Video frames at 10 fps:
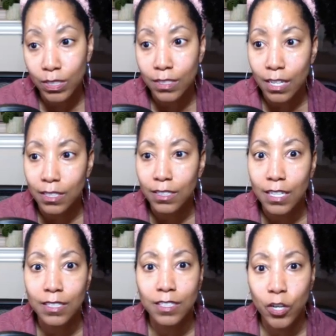it doesn't
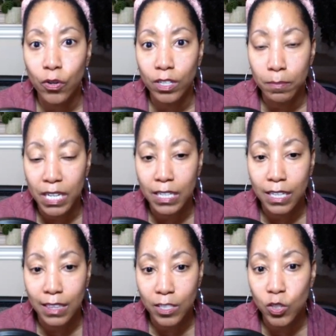necessarily mean
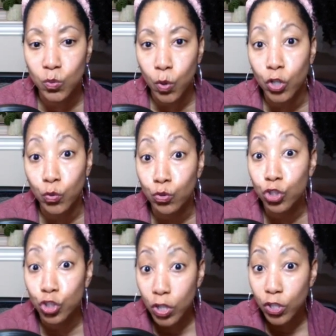that this is what you
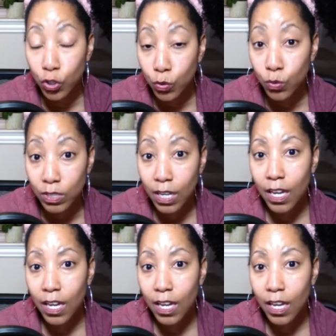should use,